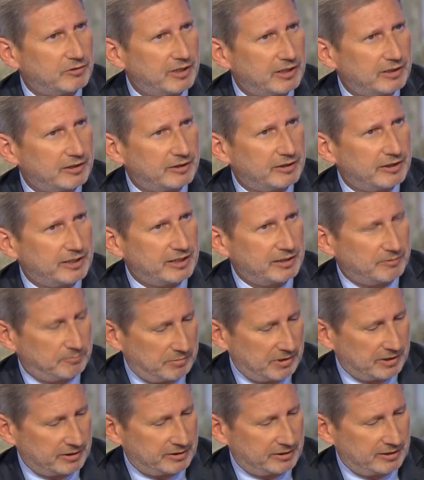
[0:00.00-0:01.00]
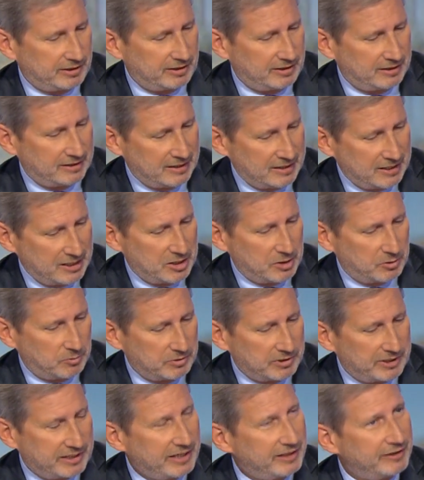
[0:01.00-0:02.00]
other day, but uh, we
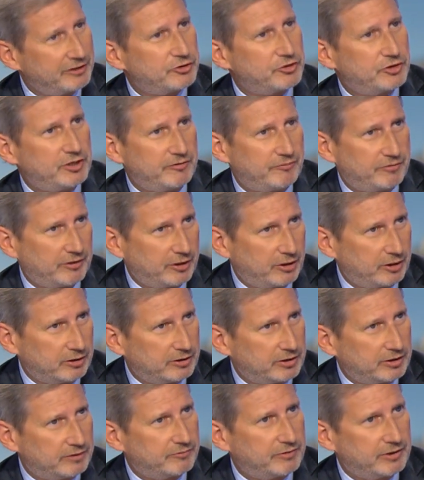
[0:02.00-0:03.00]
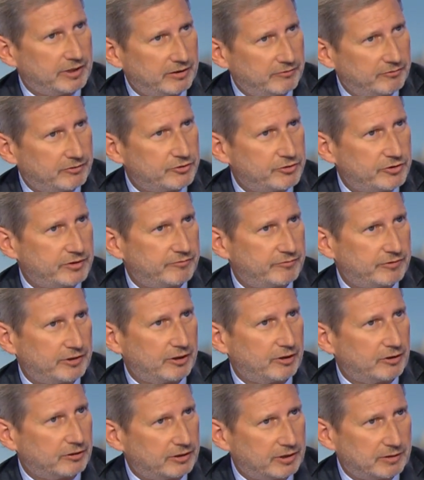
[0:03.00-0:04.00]
can achieve a lot, and we have achieved a lot.